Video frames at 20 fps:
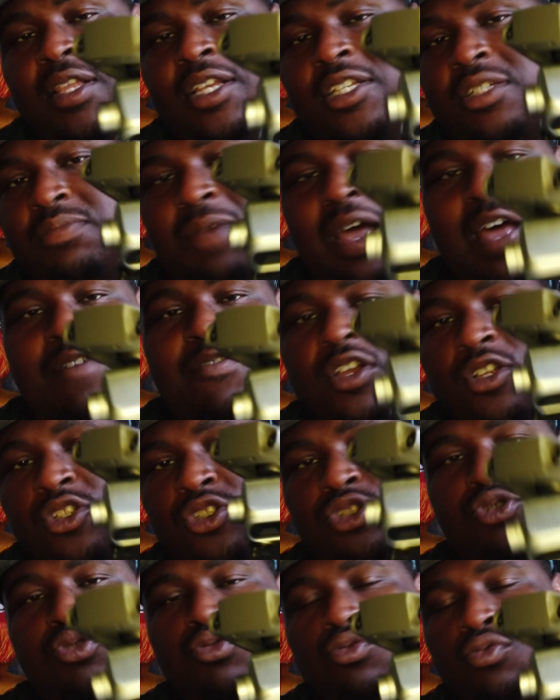this Mavic
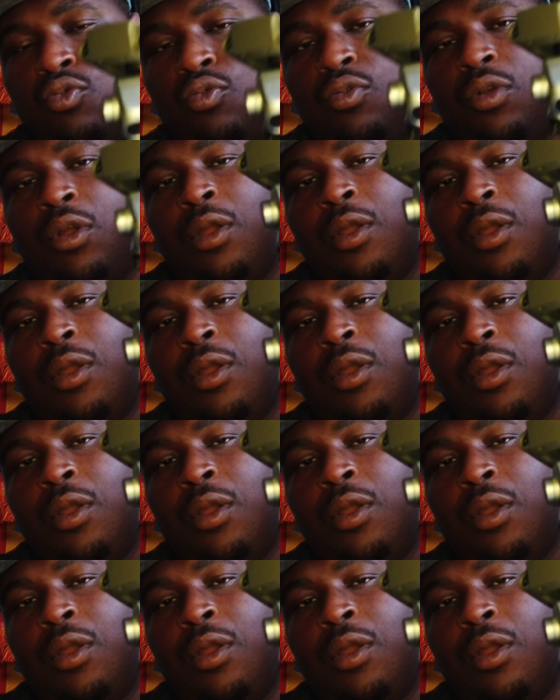2